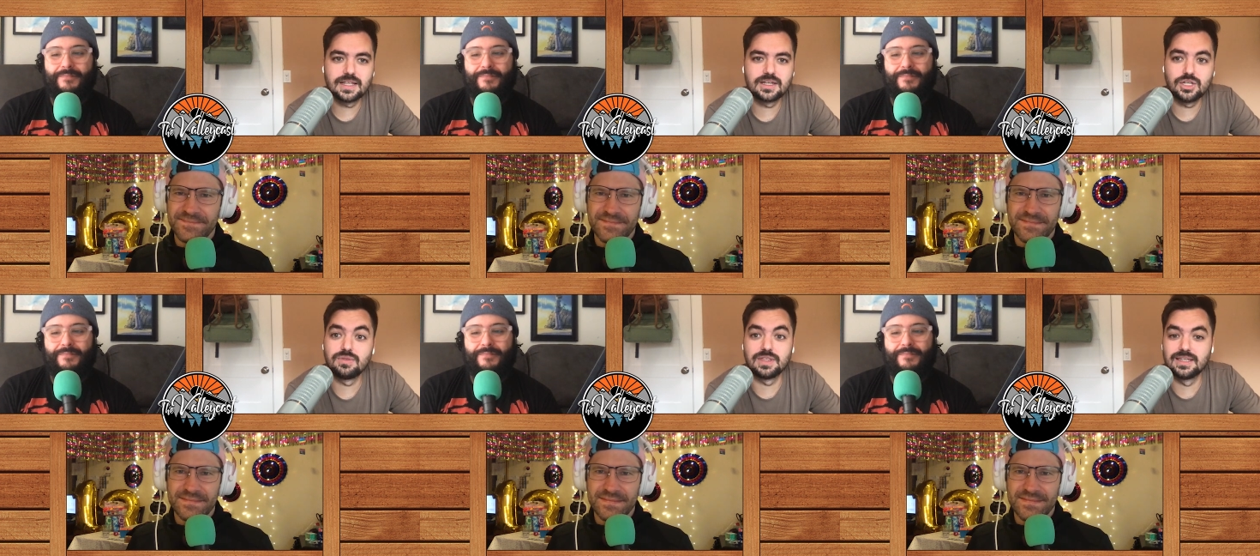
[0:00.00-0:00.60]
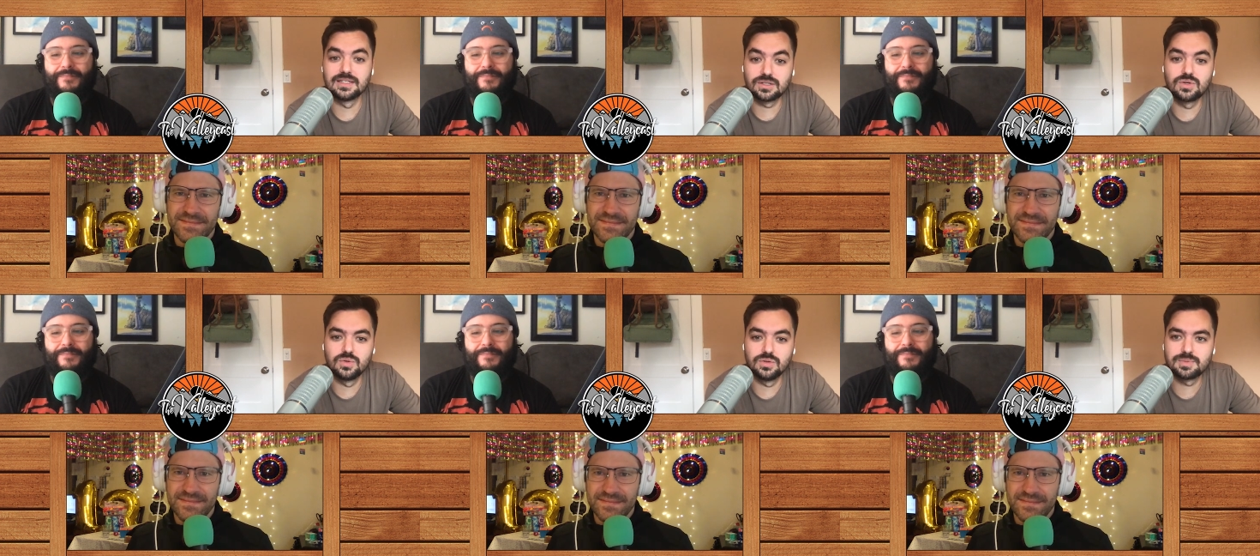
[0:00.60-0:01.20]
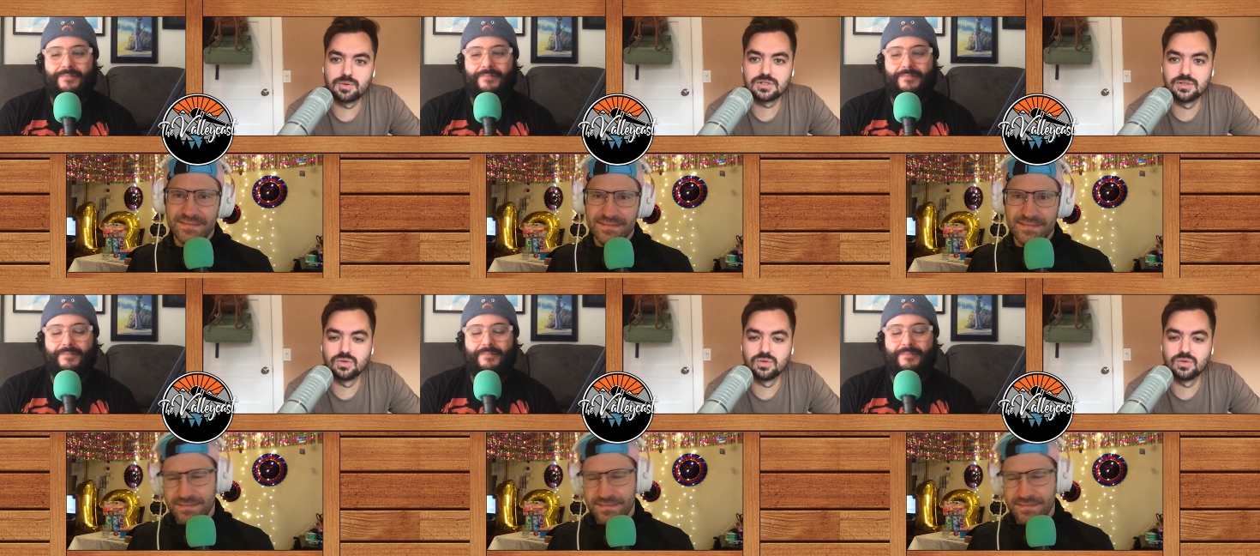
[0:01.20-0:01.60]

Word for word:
Speaker 1: that's like you think is the coolest person